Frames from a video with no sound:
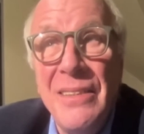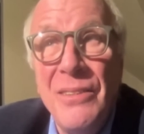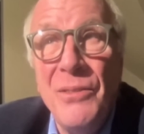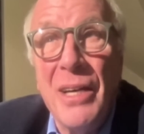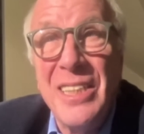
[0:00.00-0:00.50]

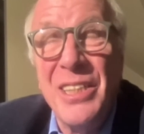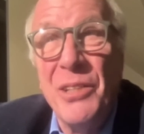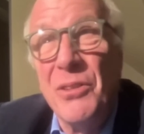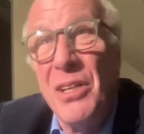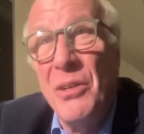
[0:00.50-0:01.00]
You know, I think
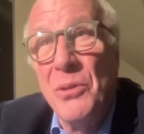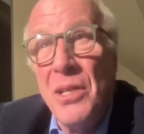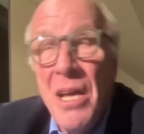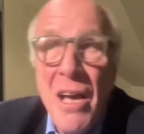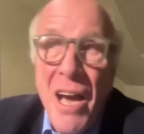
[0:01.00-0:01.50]
you've got to look.
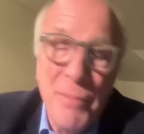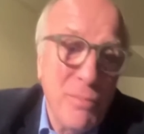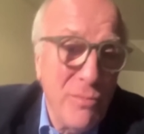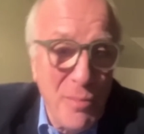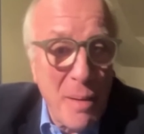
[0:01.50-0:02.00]
I
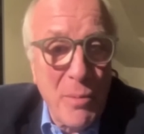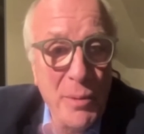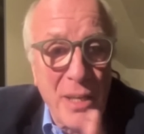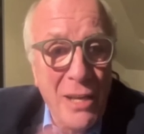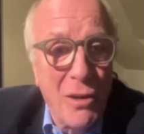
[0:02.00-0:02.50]
mean, remember
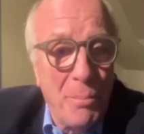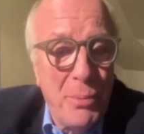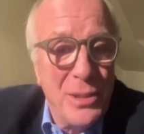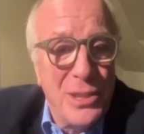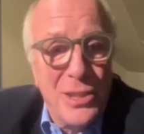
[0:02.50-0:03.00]
when I got
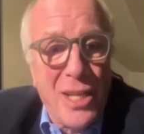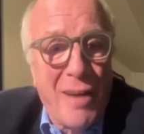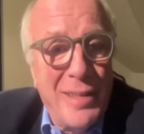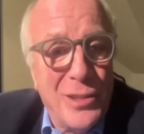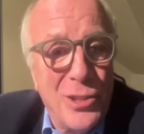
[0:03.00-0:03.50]
appointed
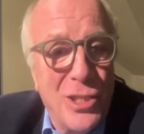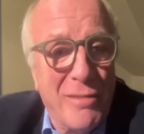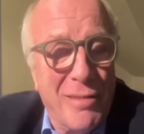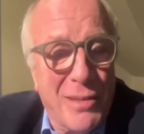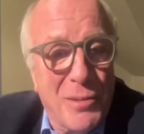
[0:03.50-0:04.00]
Director
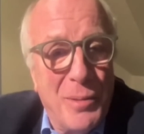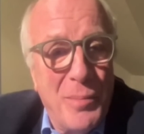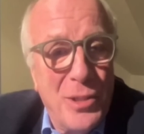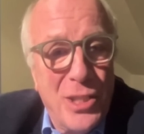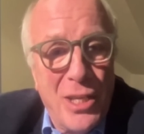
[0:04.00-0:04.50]
General of the B
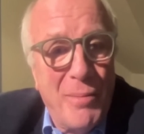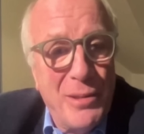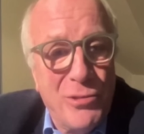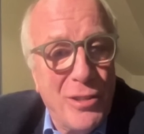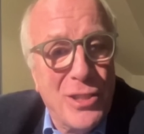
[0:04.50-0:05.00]
B C, I
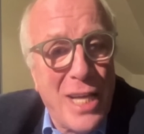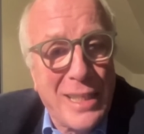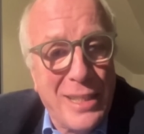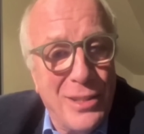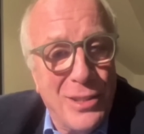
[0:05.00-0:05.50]
went through
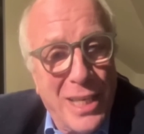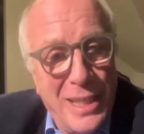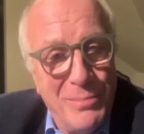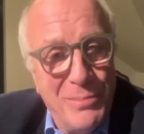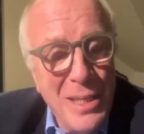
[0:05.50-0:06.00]
exactly the
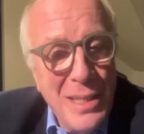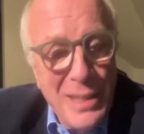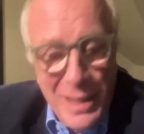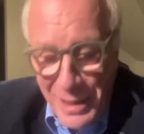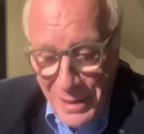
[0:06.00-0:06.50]
same
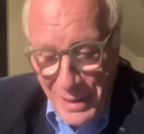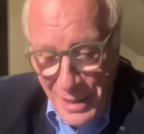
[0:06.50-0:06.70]
uh,